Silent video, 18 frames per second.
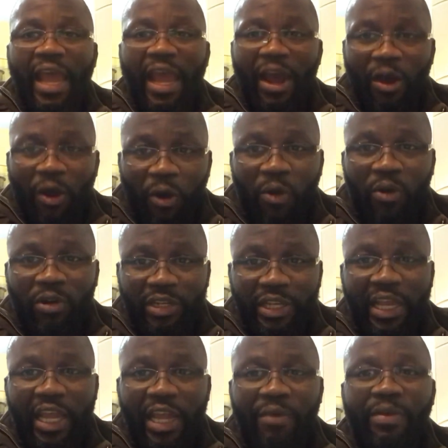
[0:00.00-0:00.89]
all
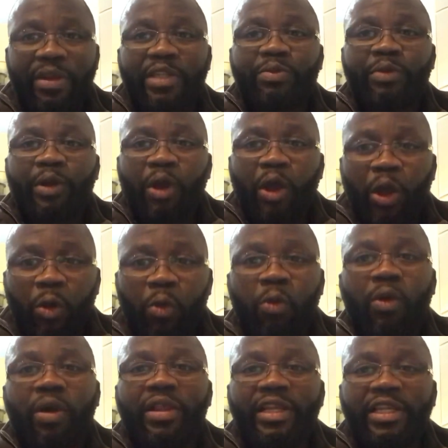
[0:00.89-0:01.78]
the areas will
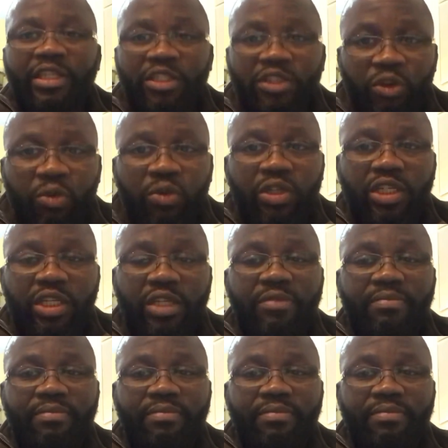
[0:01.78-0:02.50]
equal in surge.